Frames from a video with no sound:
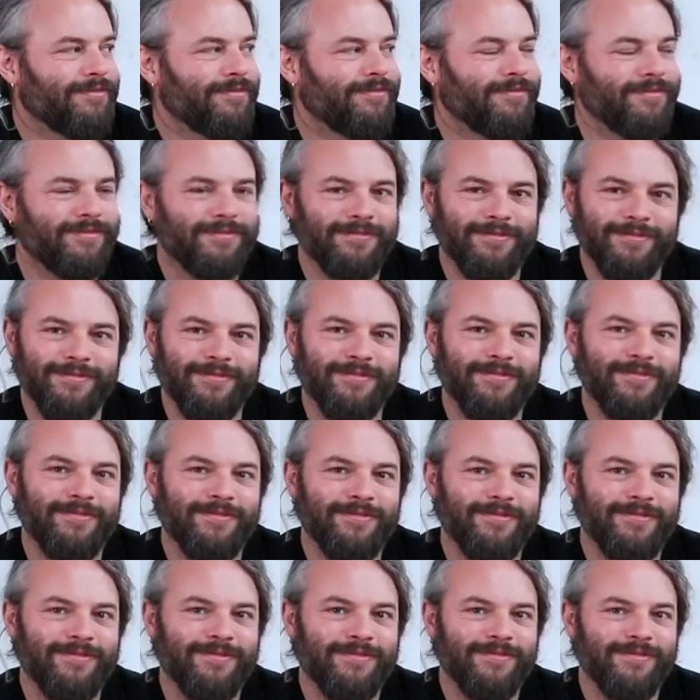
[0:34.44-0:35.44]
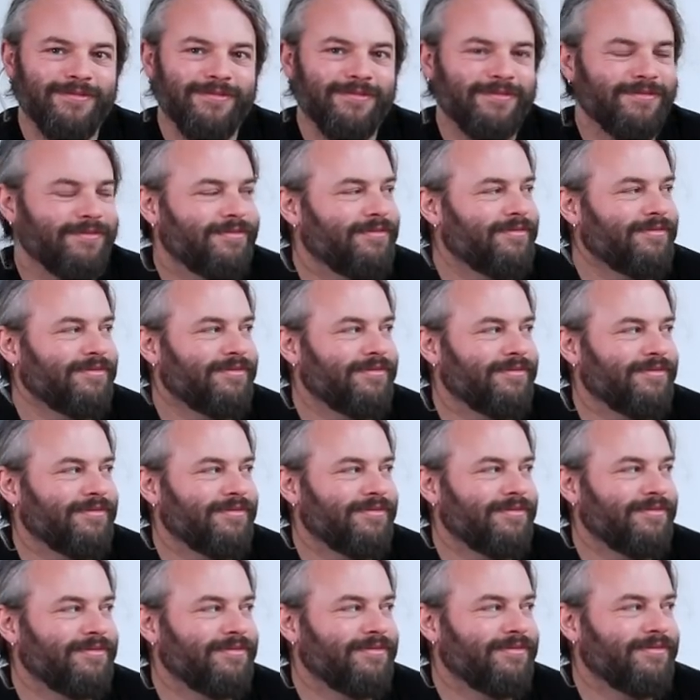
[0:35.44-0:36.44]

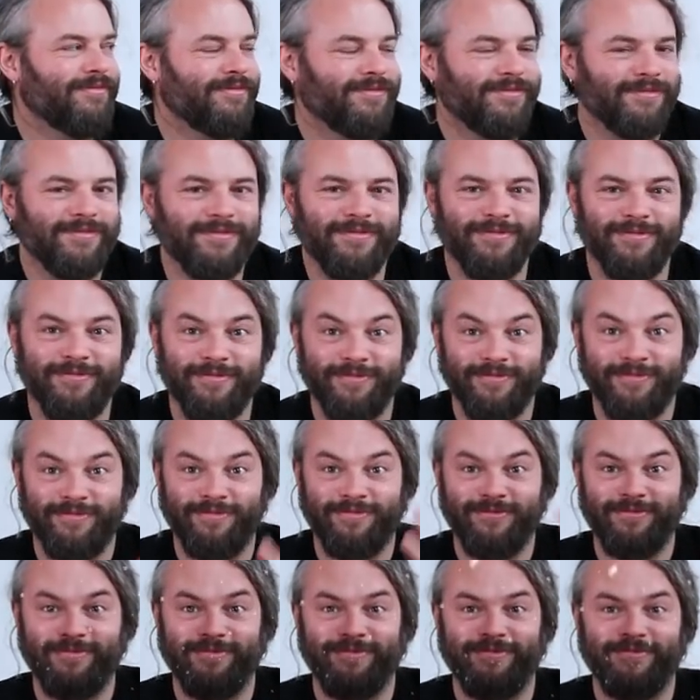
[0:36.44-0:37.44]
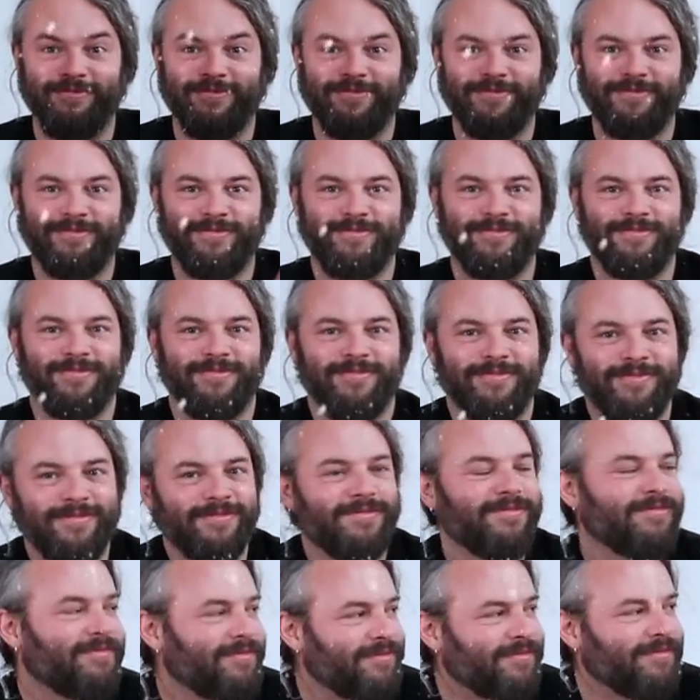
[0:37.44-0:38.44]

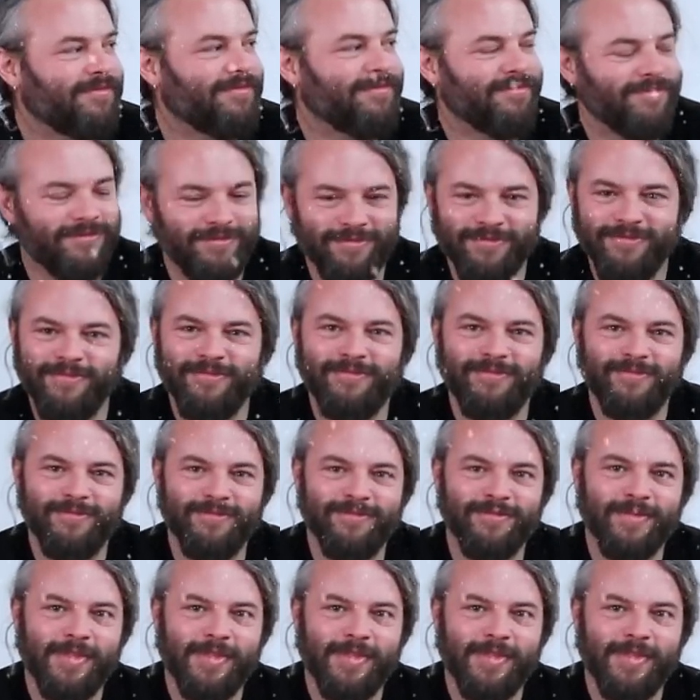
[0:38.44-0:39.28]
This person isn't speaking.